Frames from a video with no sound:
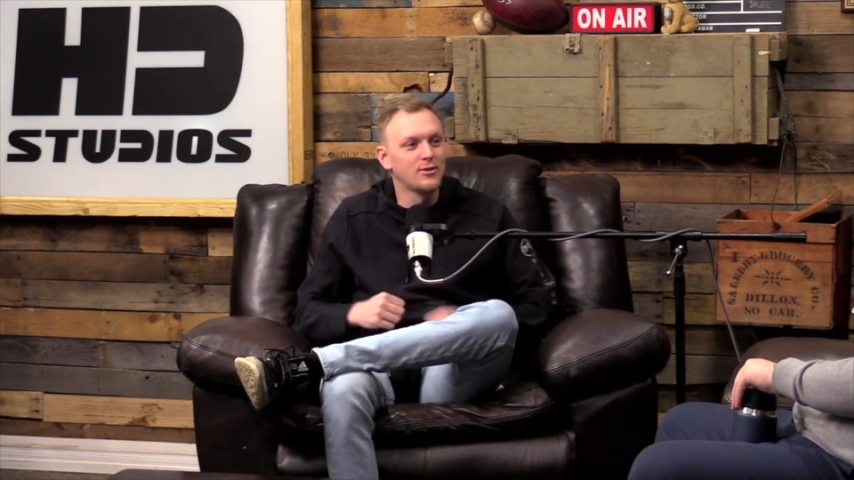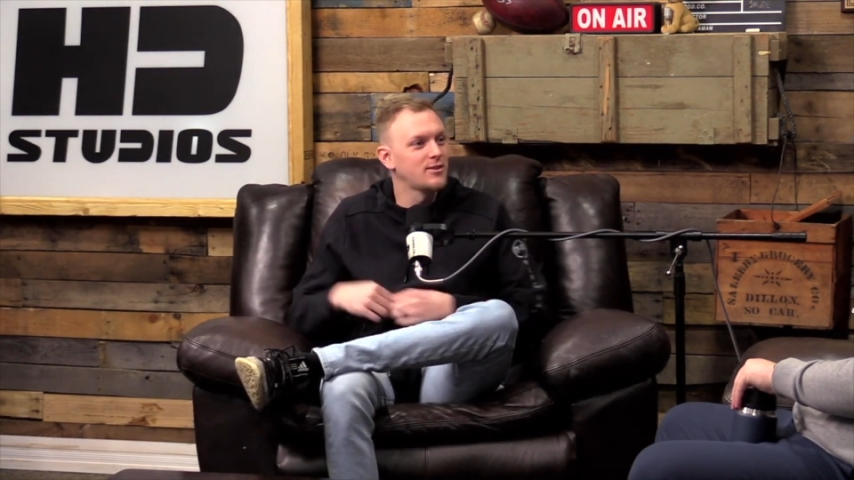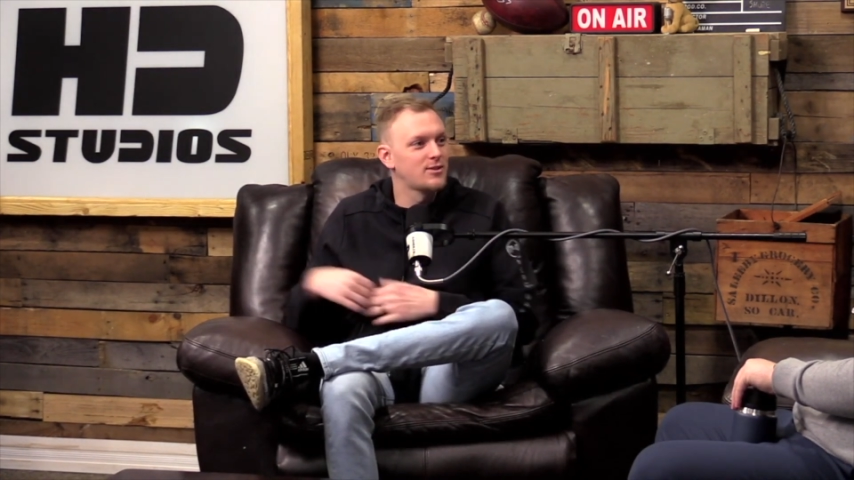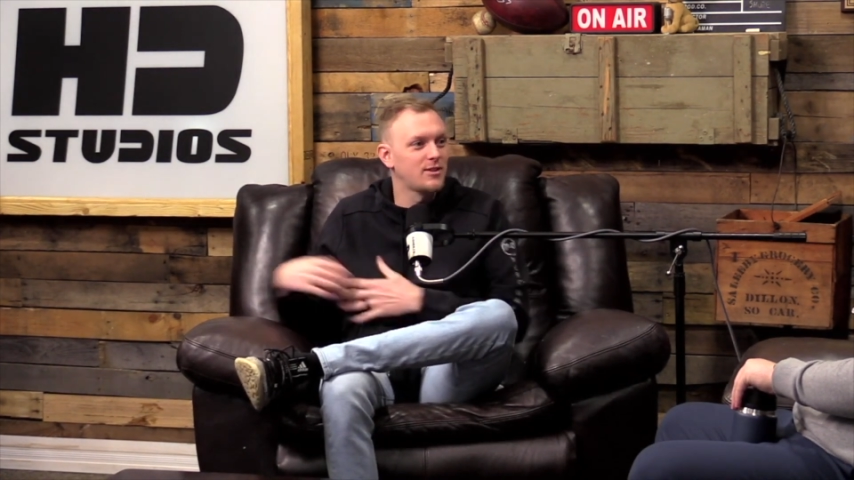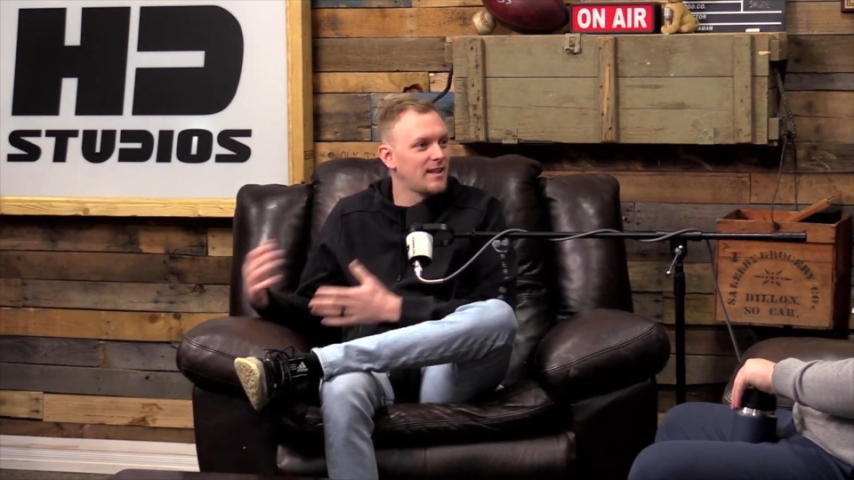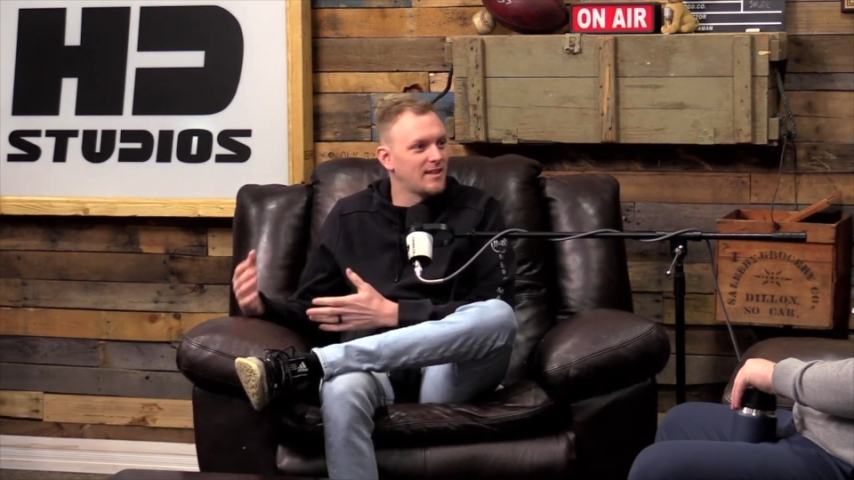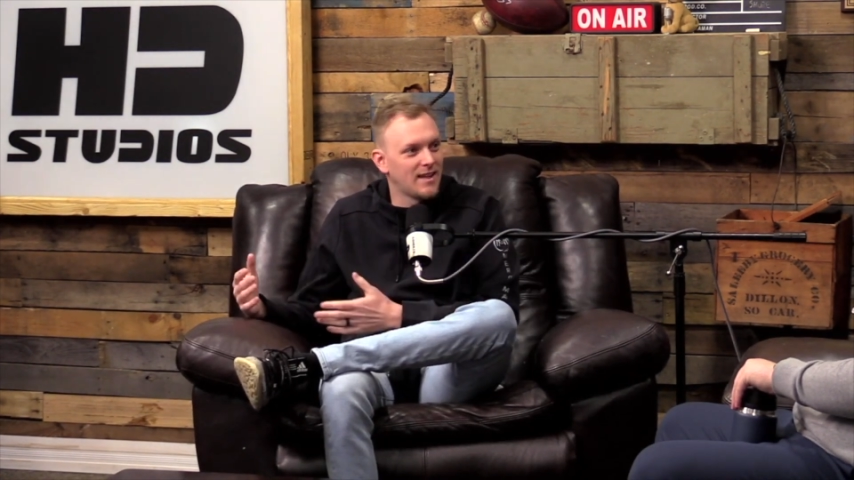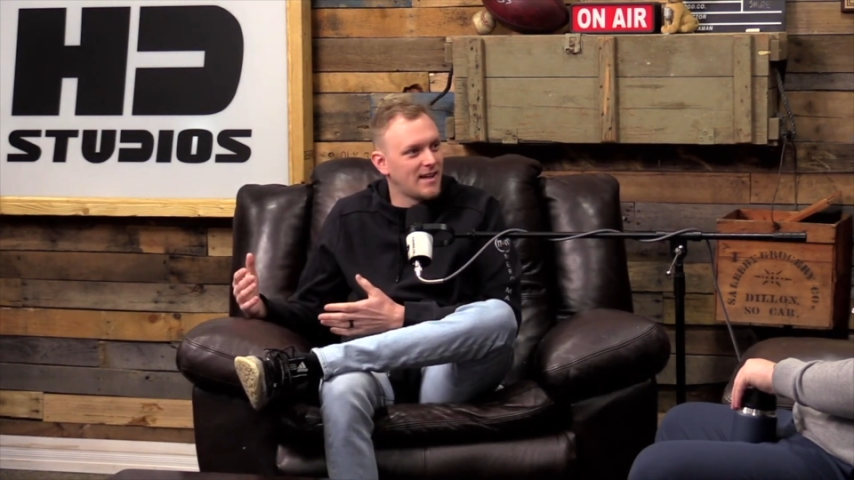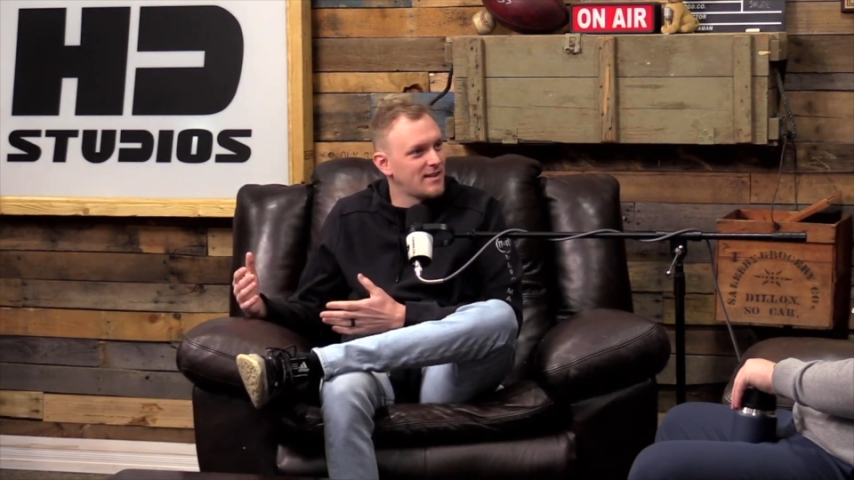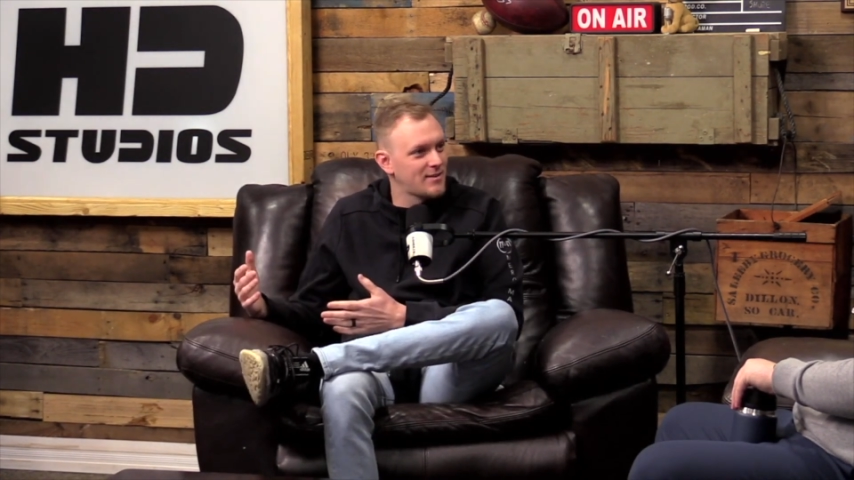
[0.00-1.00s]
took until like the
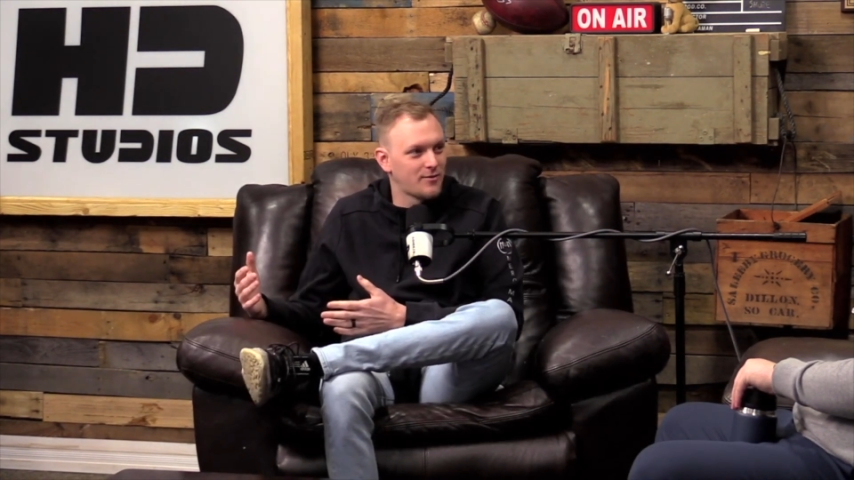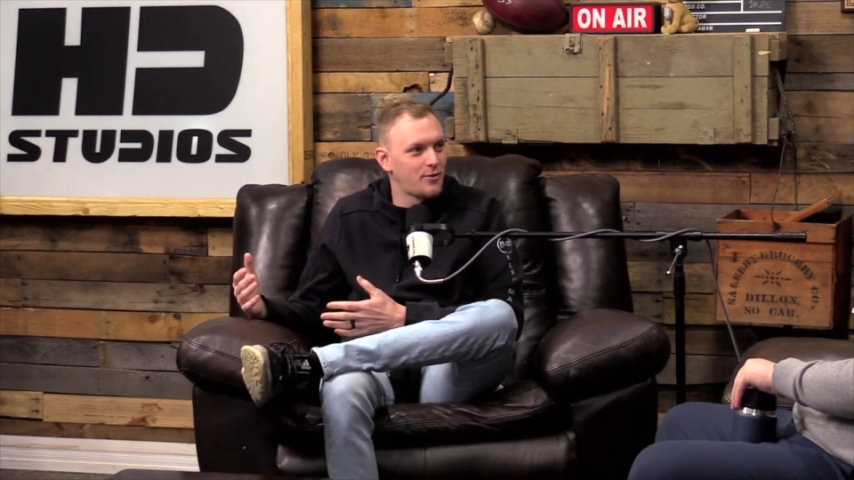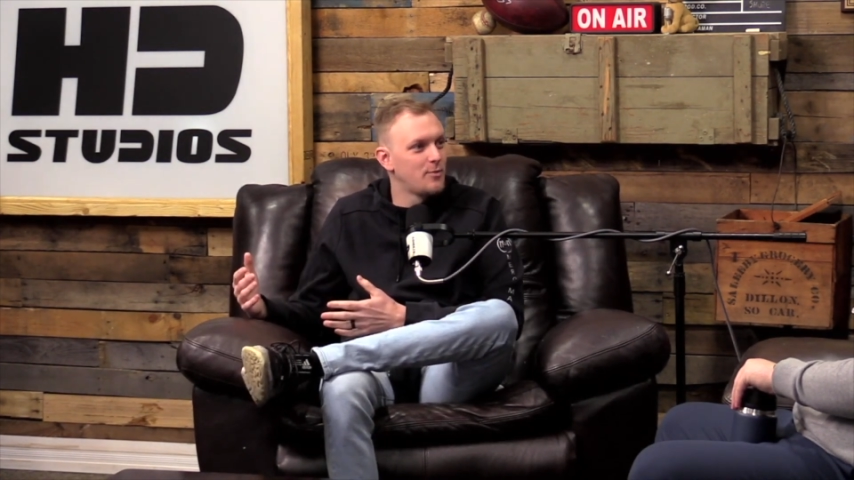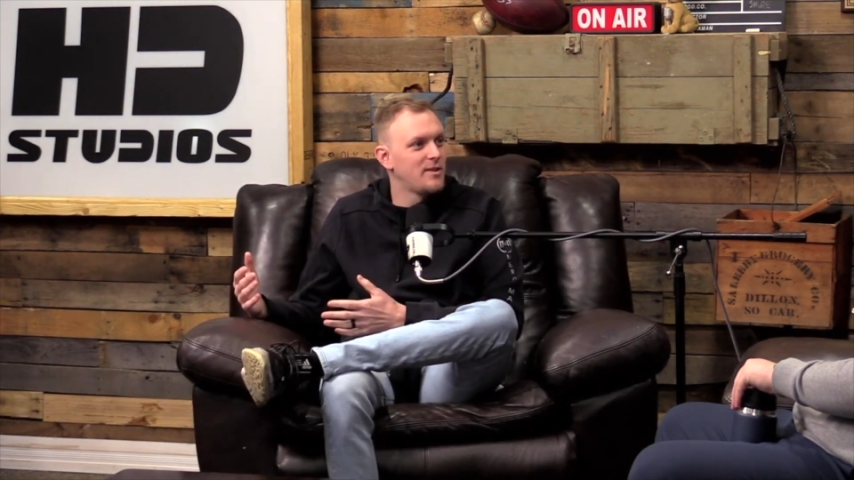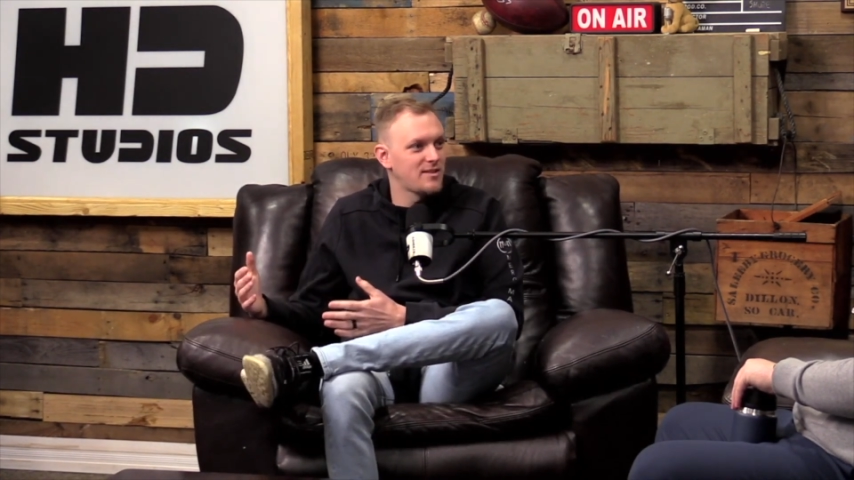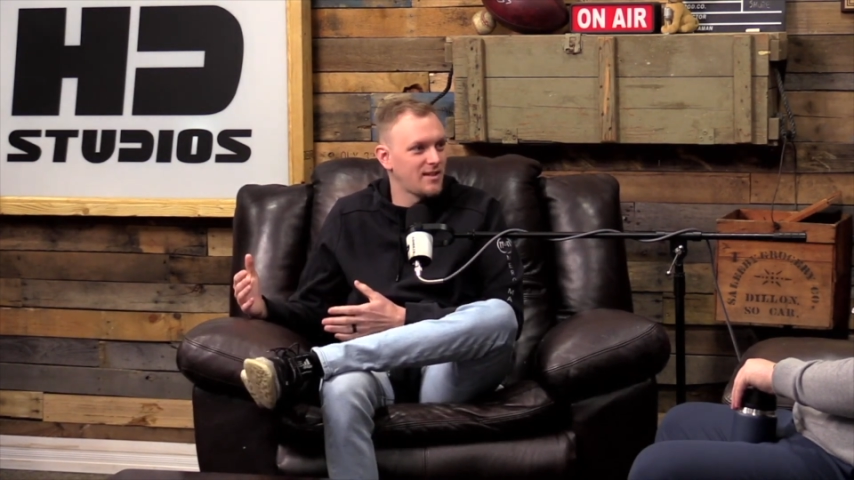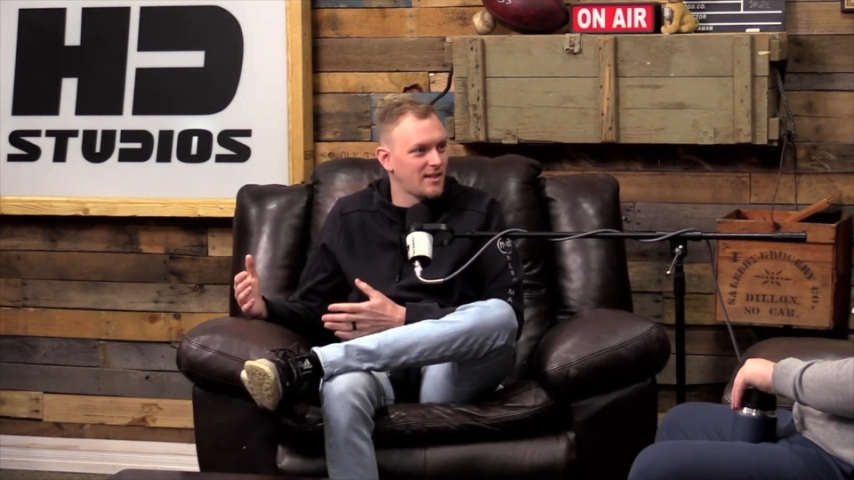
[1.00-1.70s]
last few minutes